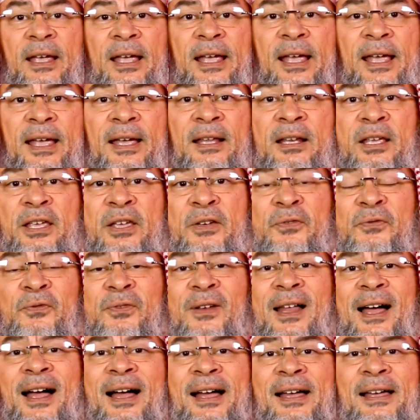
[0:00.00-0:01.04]
And he
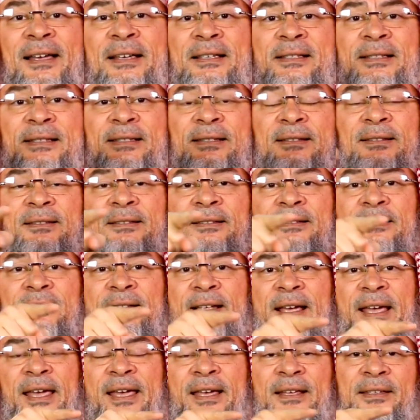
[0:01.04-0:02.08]
flies
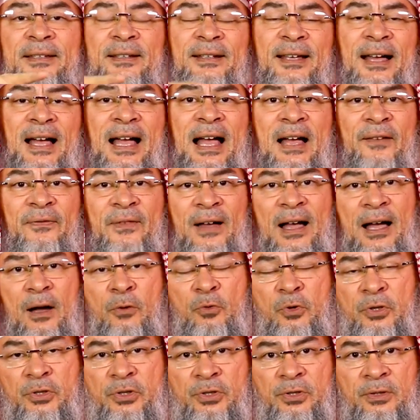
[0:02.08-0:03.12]
8.5
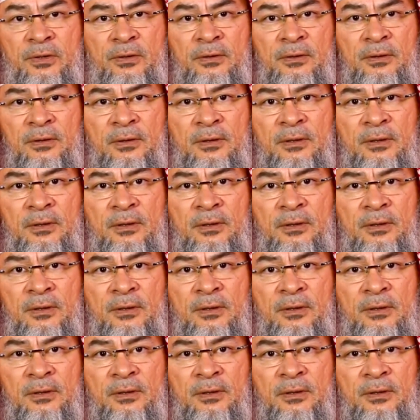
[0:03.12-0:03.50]
hours.